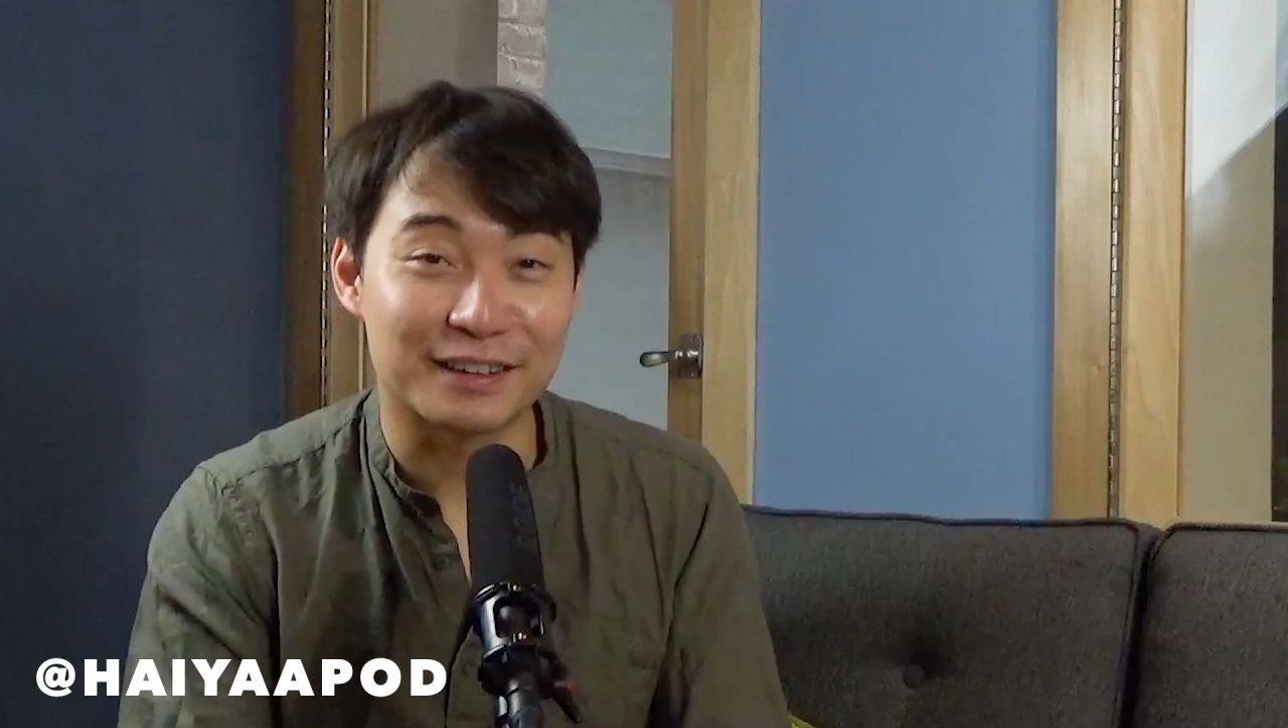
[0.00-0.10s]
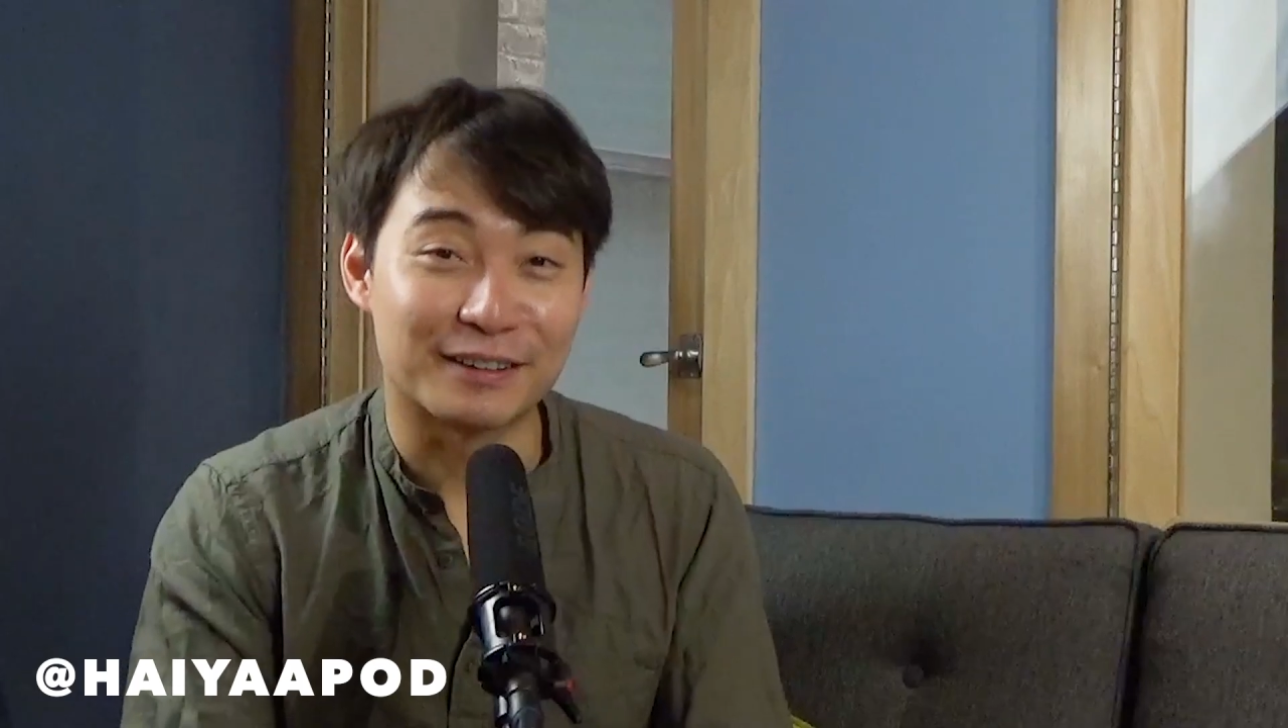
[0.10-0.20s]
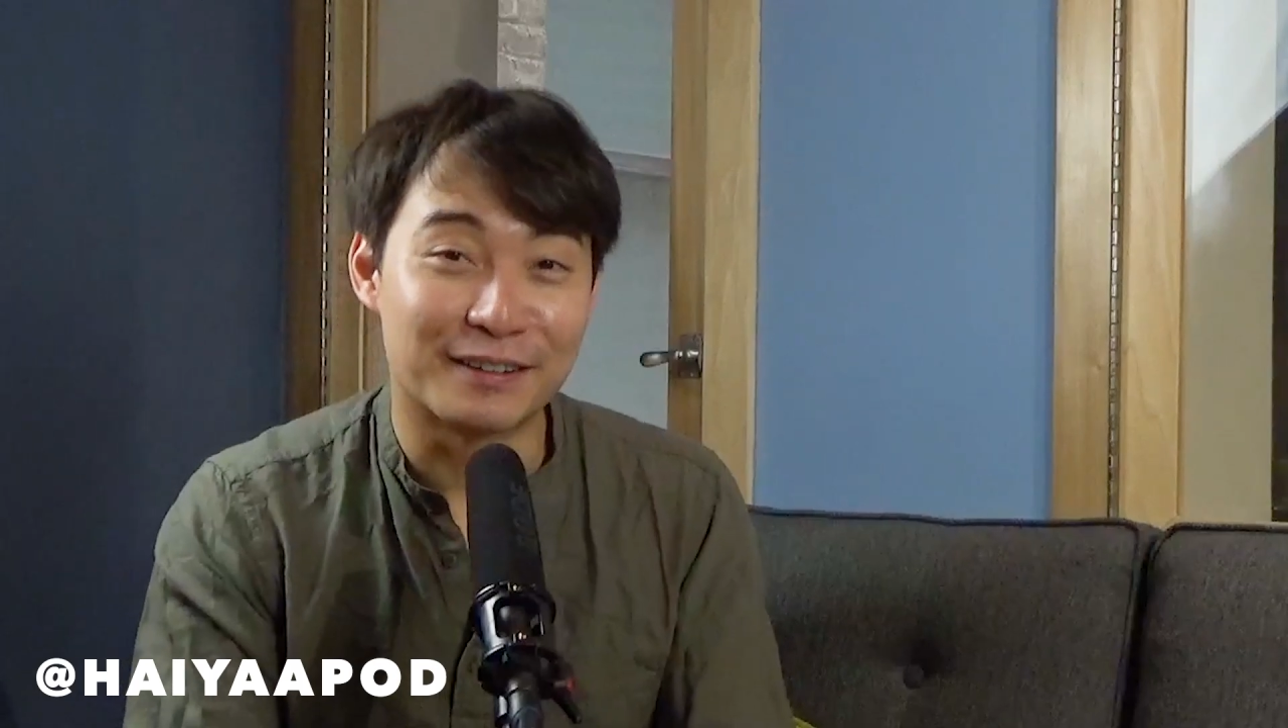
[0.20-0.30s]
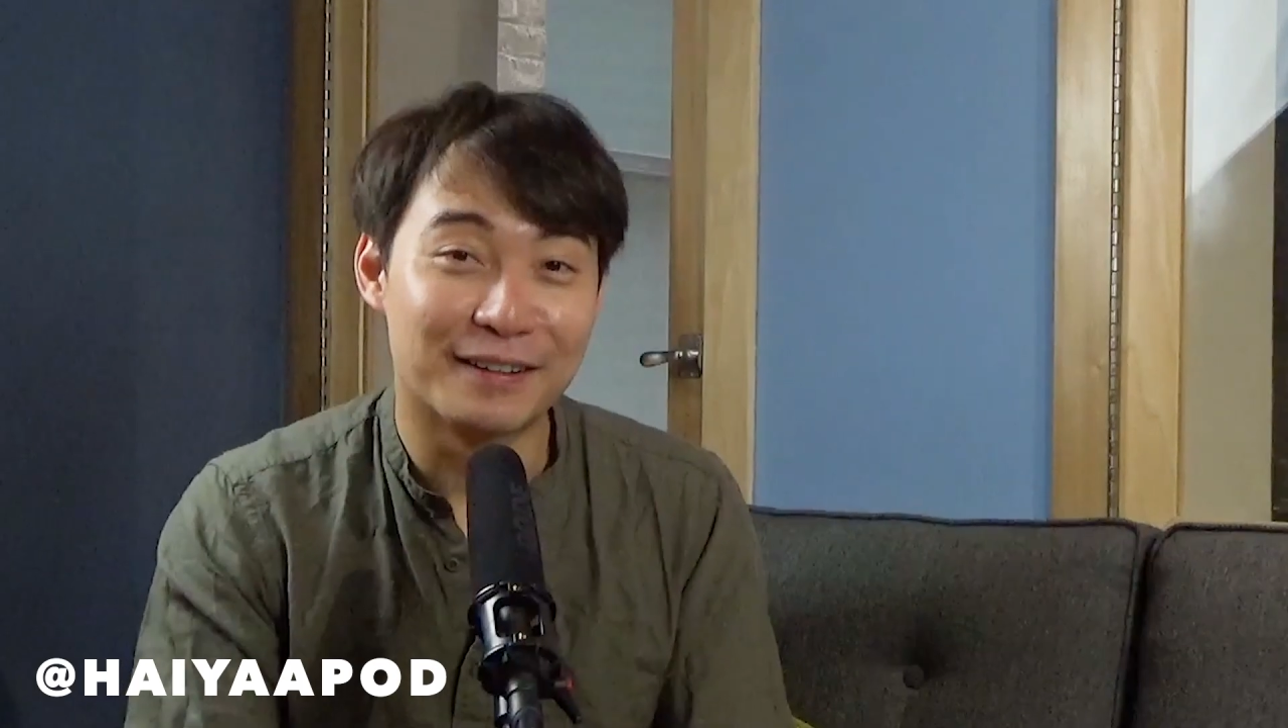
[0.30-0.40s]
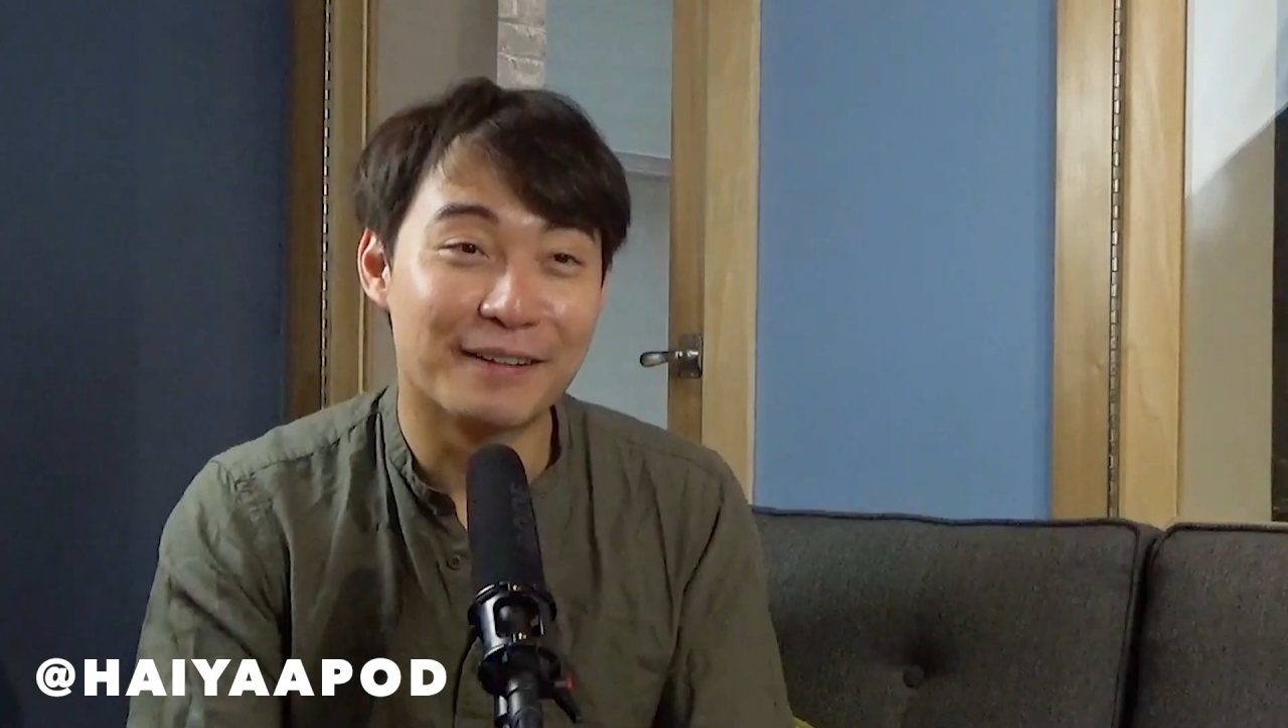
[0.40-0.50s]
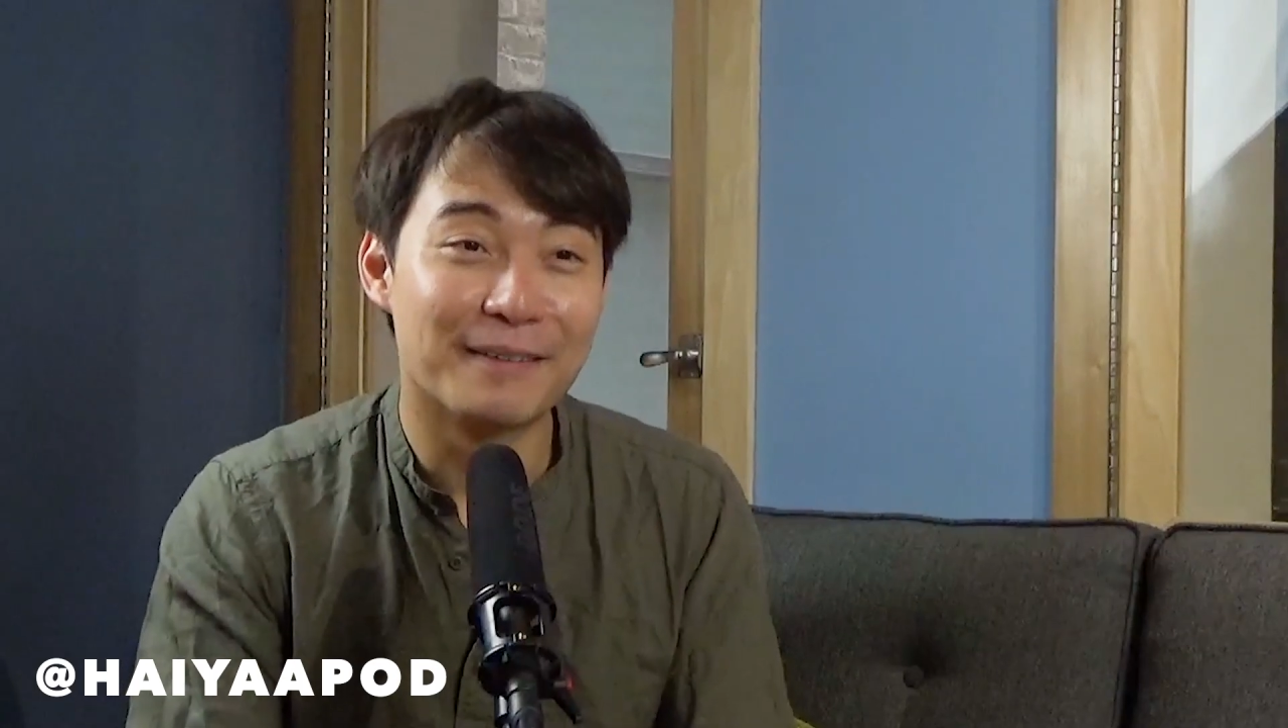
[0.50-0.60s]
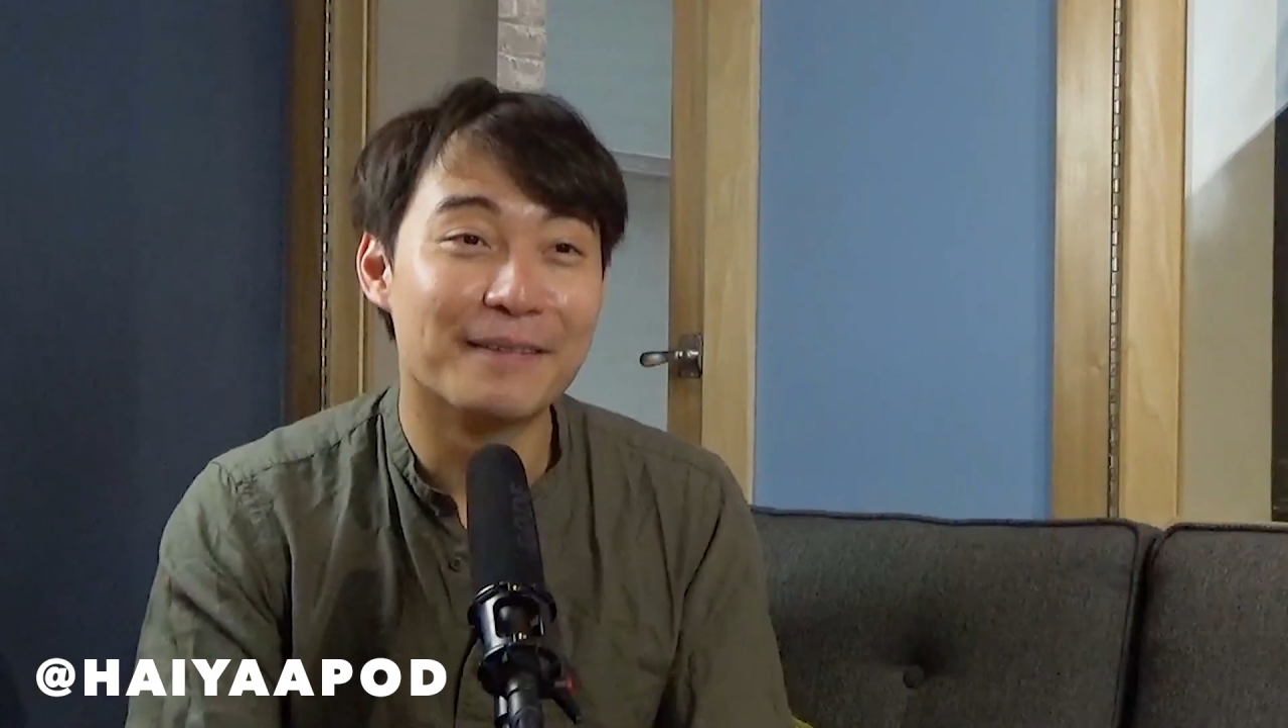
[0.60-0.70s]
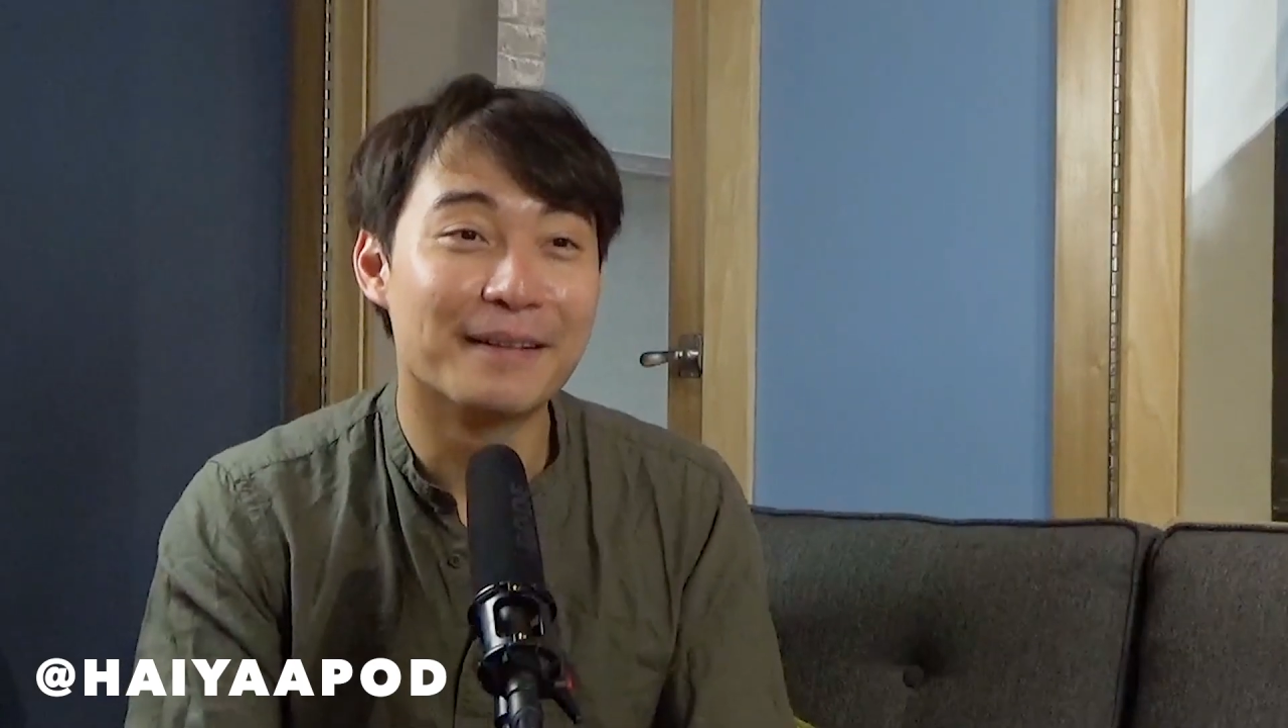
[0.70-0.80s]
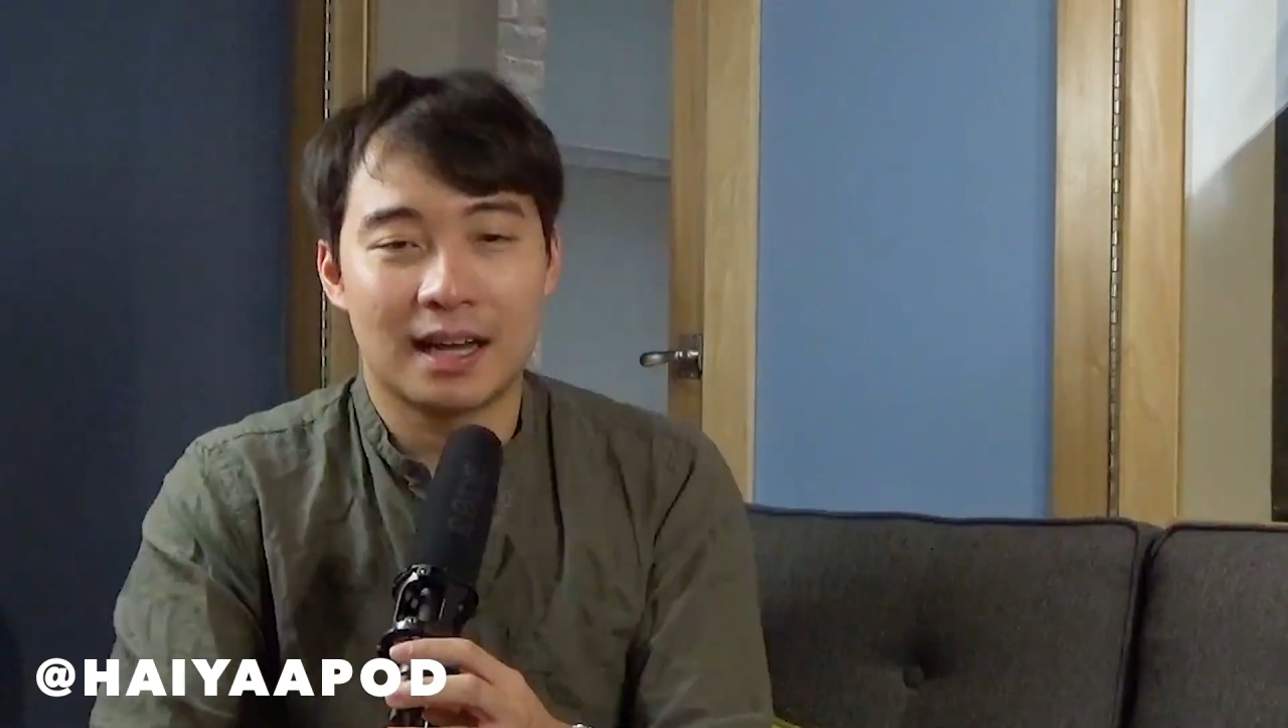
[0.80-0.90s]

You know?